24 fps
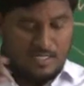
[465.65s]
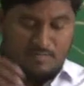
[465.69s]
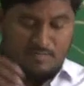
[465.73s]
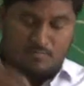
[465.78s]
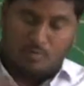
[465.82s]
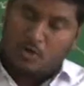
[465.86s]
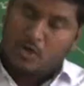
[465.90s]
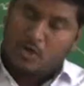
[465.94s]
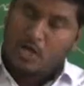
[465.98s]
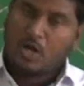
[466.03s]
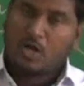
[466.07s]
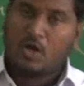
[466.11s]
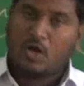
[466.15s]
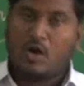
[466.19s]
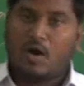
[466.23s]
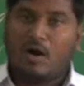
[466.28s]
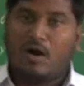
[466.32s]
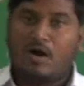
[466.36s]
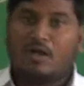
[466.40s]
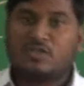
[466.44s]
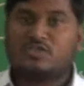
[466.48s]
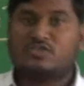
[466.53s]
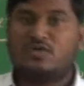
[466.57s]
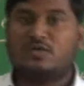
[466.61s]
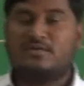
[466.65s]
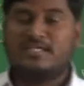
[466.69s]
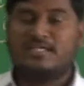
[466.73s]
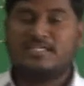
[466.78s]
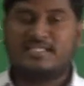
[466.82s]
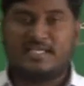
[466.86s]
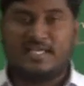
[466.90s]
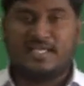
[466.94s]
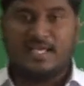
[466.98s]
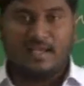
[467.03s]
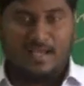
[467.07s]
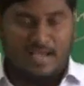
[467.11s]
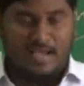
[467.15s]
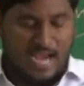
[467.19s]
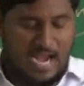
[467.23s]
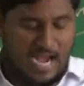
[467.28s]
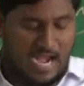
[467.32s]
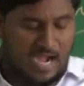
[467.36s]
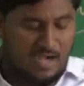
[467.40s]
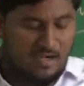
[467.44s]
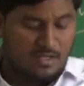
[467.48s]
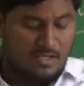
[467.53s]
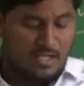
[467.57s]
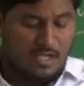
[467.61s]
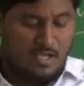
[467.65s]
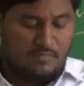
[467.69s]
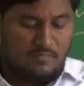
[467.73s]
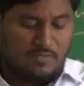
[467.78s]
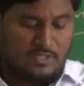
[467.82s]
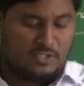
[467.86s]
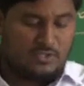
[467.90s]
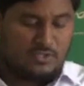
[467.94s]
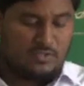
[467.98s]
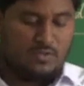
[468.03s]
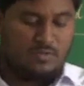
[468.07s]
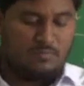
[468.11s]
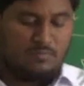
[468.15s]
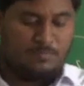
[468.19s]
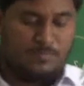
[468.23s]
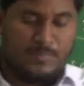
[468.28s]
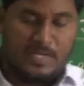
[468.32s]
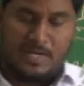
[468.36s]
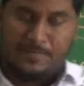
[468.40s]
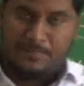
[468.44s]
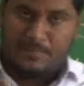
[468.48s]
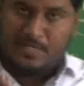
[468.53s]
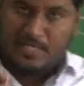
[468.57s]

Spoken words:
In Monaco also this king had, with, you know,